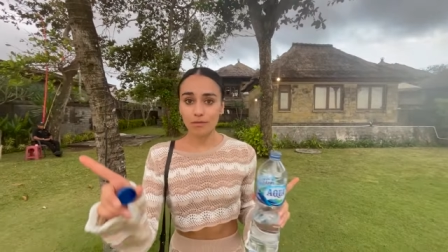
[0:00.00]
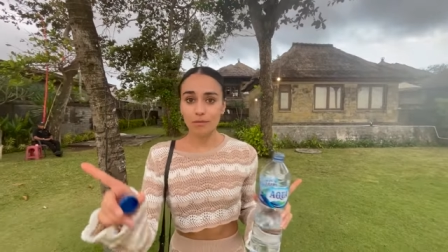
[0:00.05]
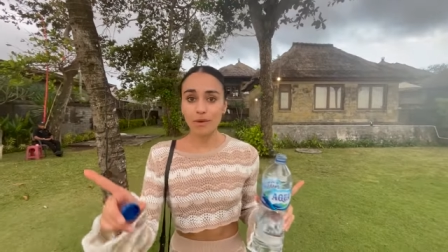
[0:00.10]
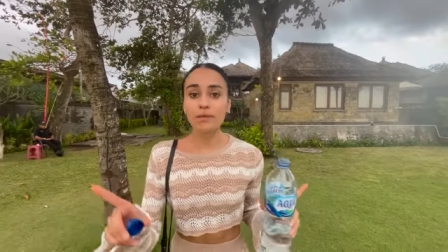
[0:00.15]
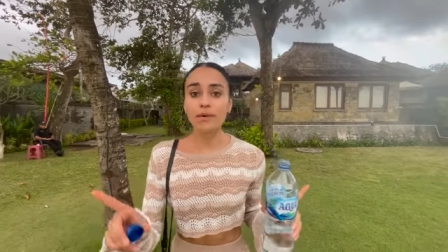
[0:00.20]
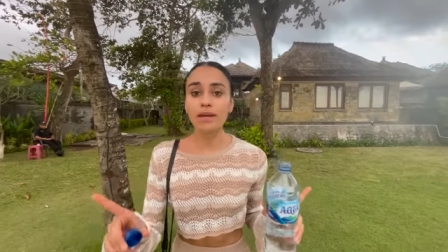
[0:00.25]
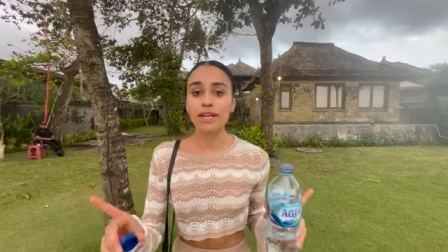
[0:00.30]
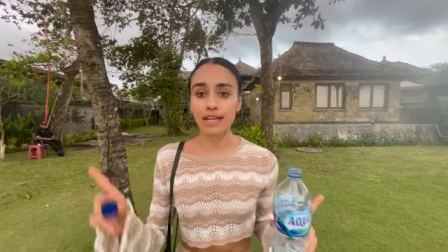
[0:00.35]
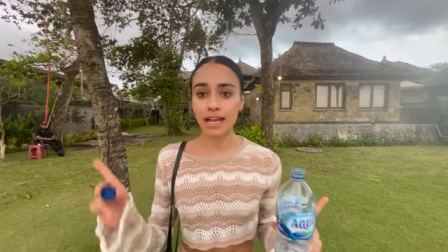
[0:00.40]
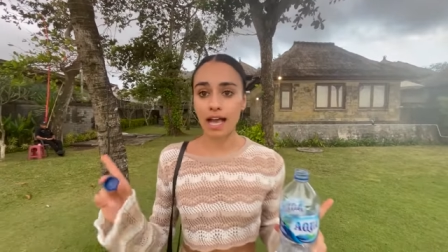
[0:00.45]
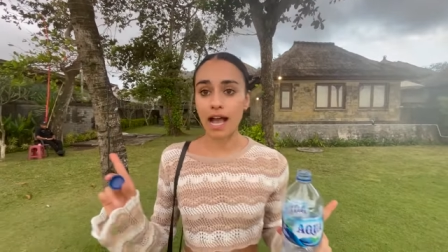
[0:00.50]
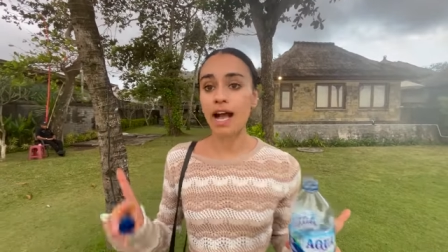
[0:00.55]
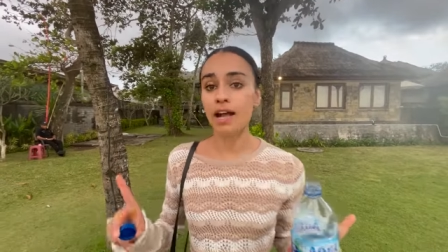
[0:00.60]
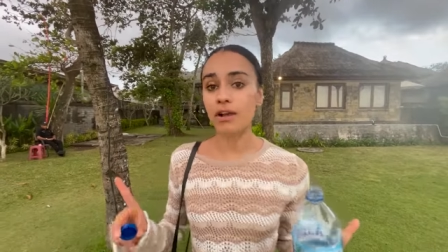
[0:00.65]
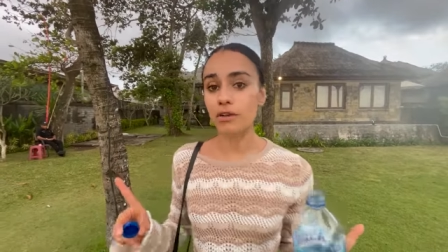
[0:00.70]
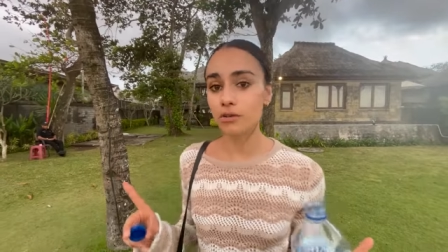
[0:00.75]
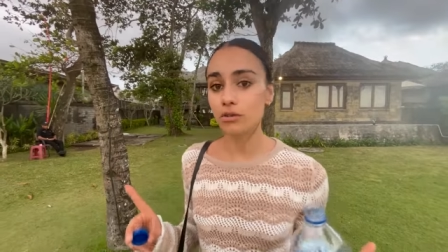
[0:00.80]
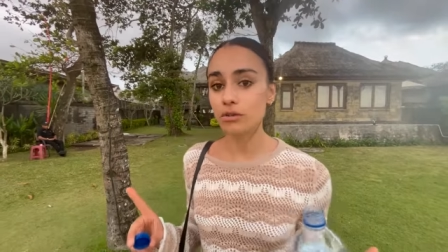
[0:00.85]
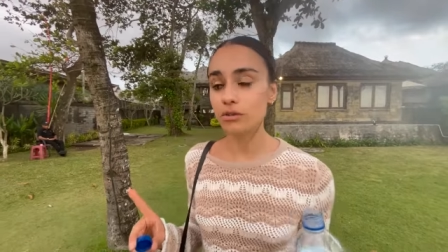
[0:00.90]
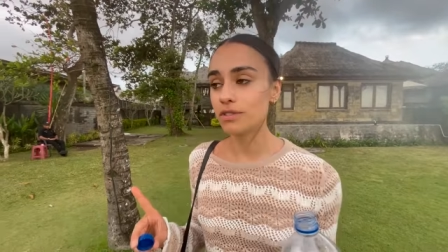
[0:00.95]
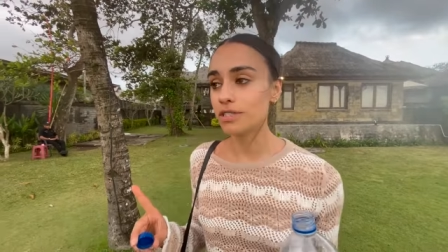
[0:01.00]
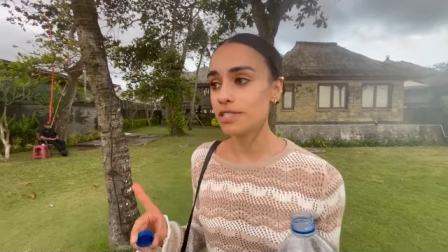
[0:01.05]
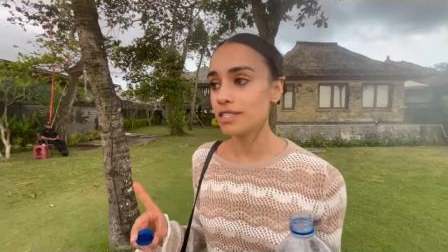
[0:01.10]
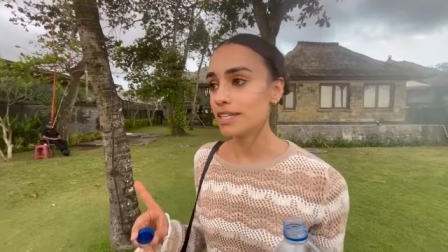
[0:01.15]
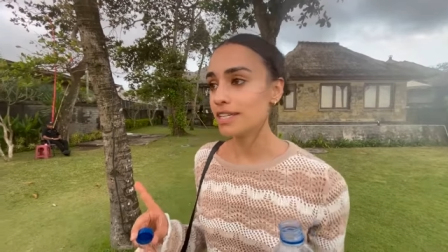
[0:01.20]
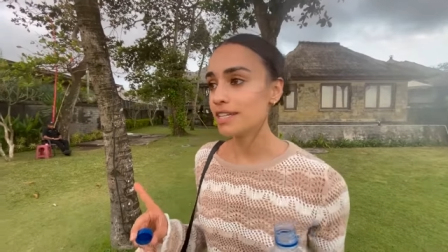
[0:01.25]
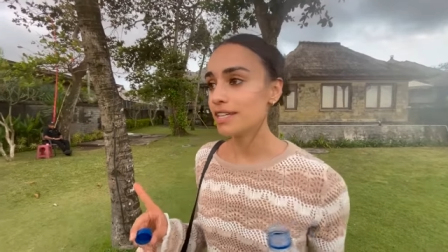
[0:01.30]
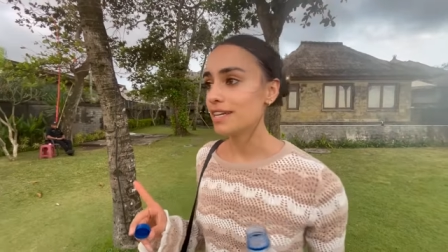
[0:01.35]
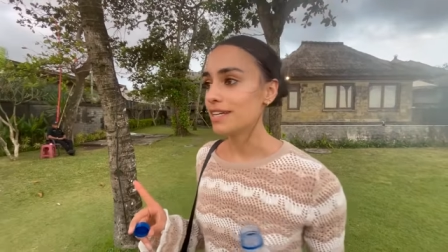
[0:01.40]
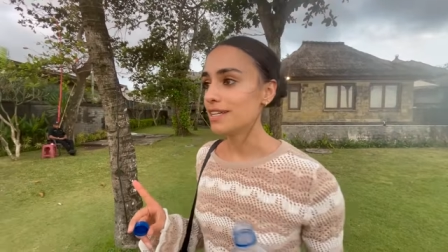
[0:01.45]
went and haggled
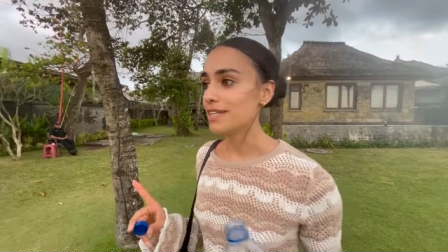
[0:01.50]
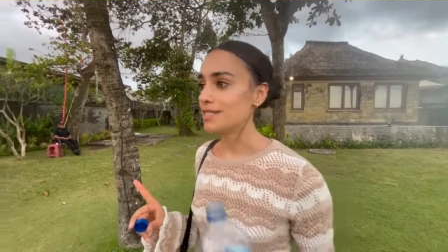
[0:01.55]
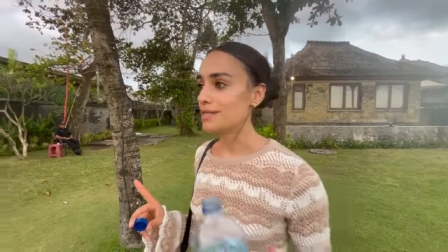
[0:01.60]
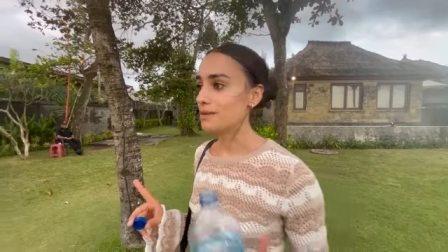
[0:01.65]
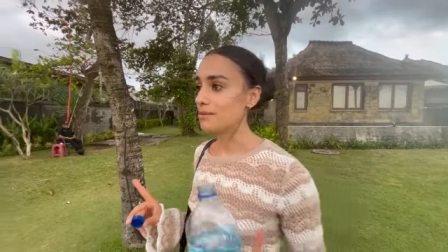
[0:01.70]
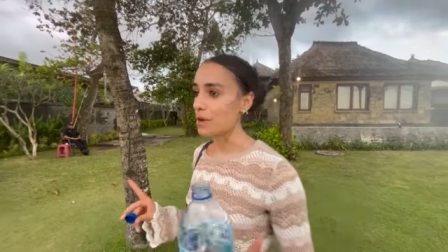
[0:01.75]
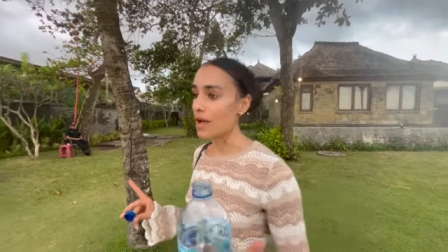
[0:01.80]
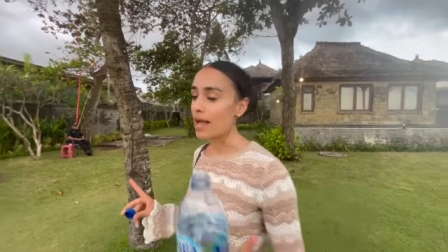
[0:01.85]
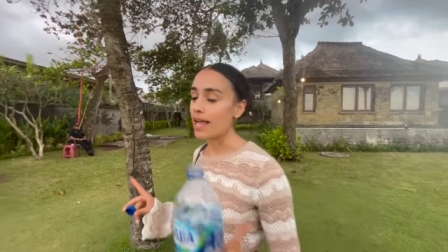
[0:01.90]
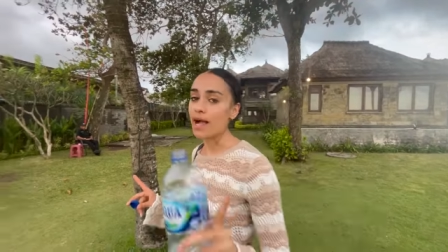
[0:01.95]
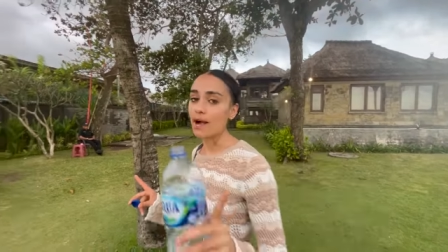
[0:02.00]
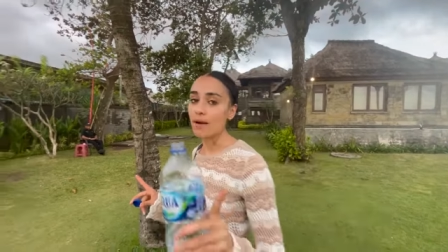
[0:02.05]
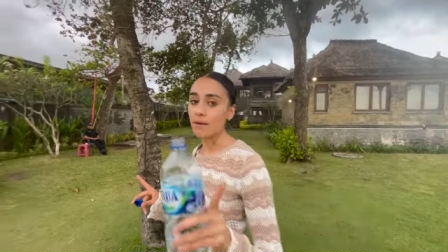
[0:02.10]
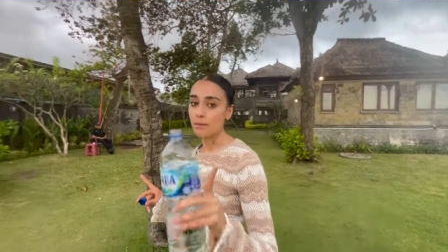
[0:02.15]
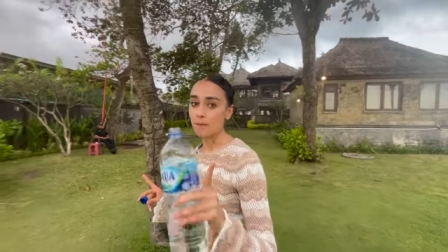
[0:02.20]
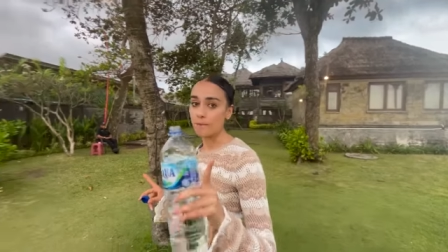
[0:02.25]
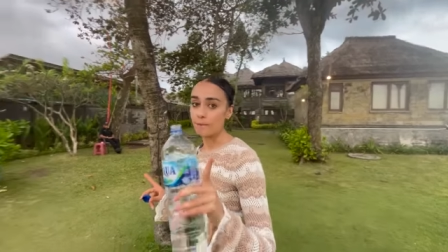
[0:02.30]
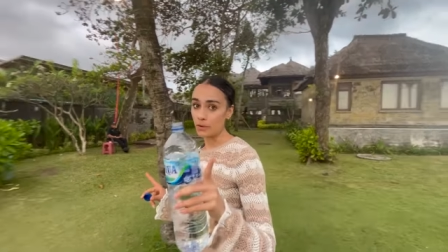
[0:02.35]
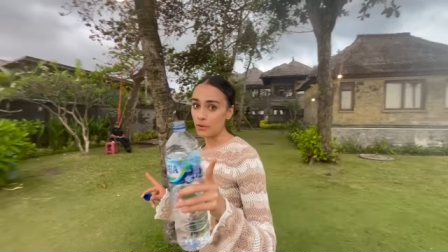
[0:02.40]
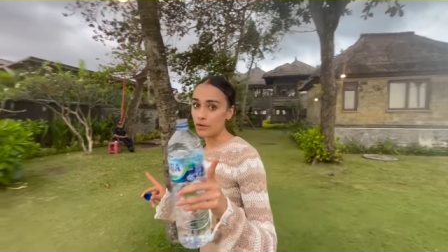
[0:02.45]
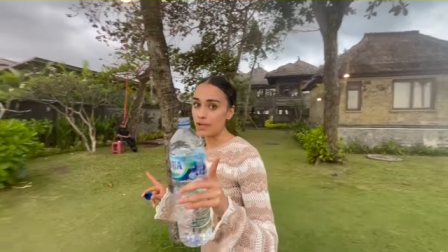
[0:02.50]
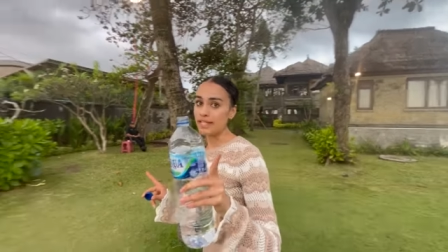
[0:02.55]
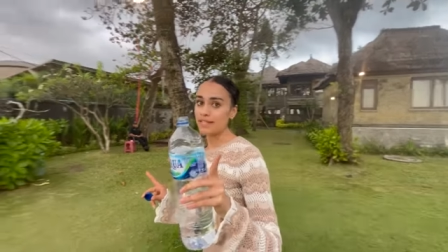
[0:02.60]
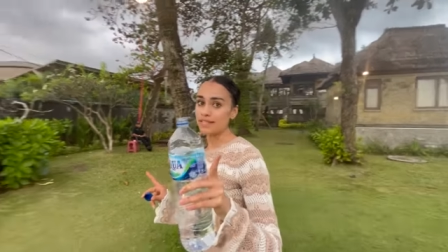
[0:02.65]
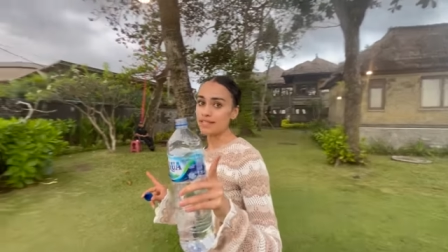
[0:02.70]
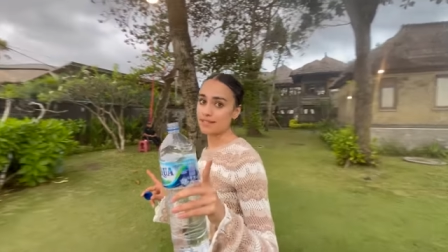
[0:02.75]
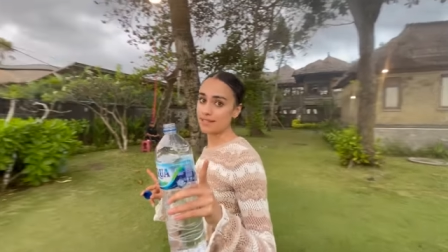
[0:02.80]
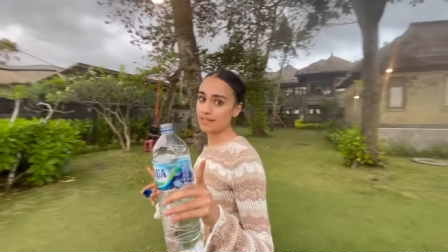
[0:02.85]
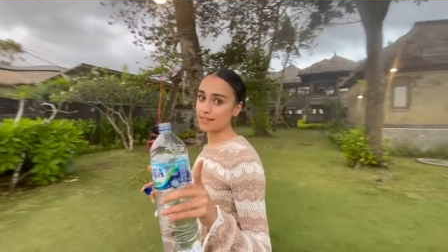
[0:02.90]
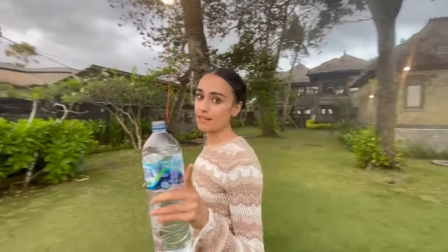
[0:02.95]
to buy our boys
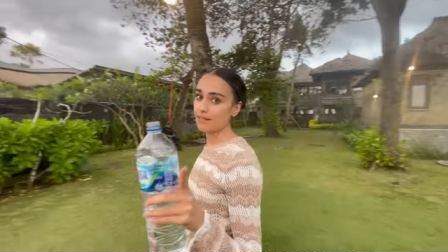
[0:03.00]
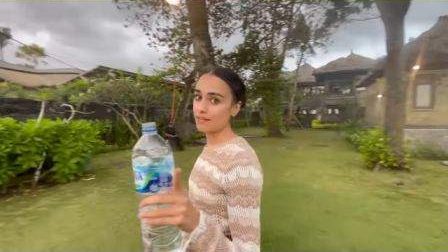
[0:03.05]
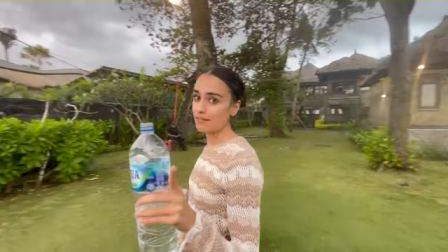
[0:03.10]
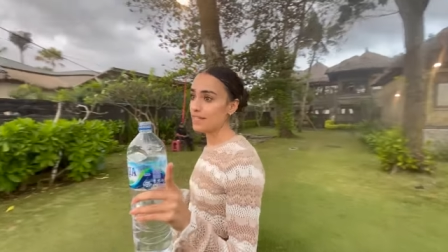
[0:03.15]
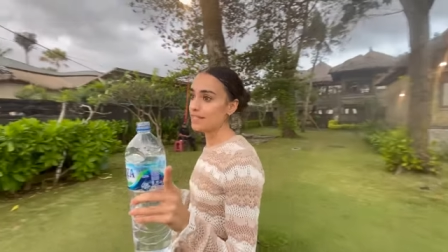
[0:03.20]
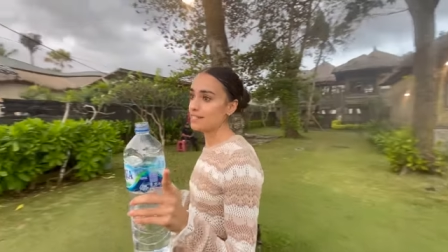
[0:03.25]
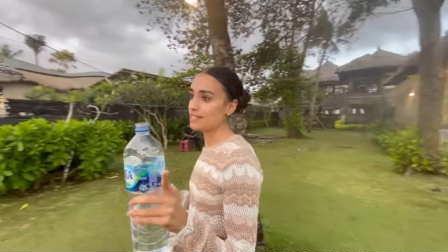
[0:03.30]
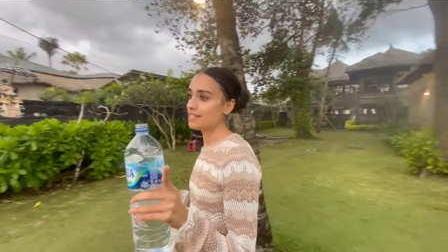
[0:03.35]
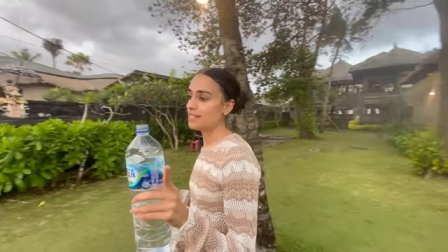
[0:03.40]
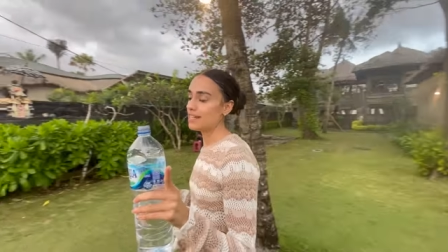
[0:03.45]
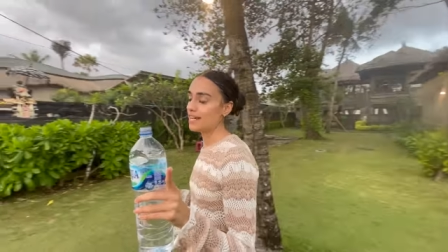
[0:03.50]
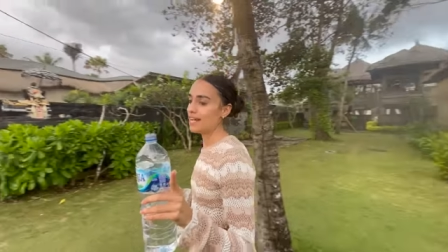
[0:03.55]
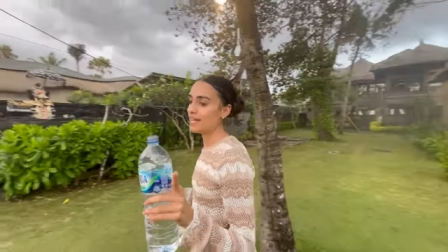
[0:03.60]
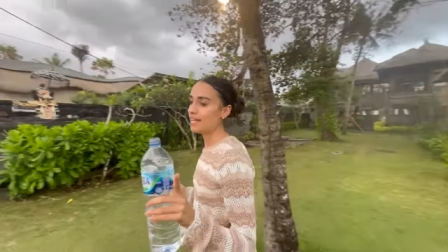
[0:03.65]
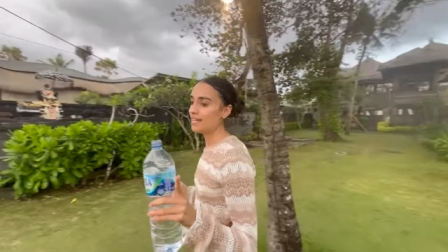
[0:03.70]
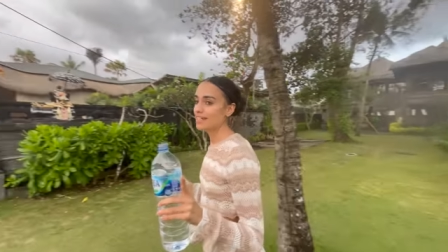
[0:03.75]
this today.